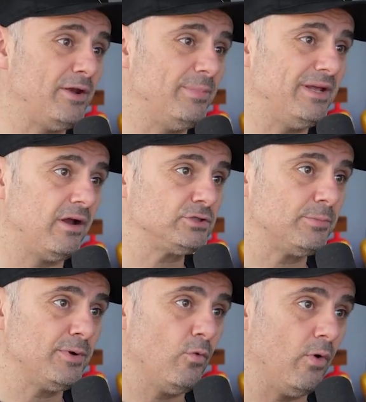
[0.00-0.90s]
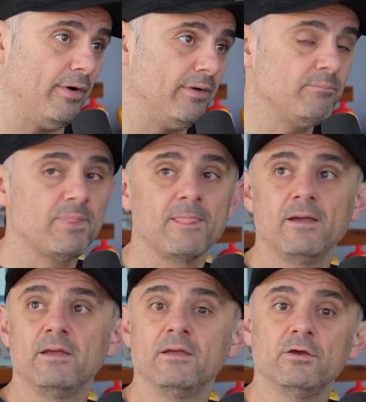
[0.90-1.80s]
way to be an entrepreneur.
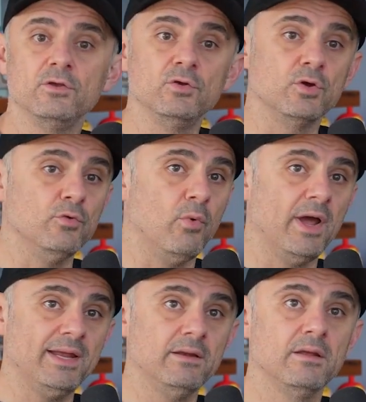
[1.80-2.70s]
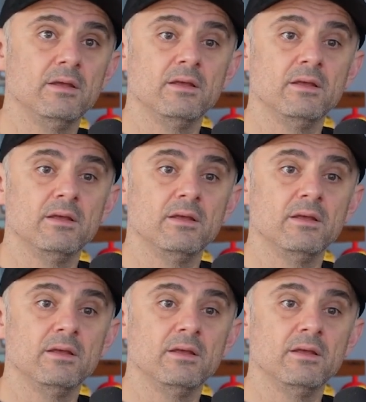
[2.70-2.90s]
You could write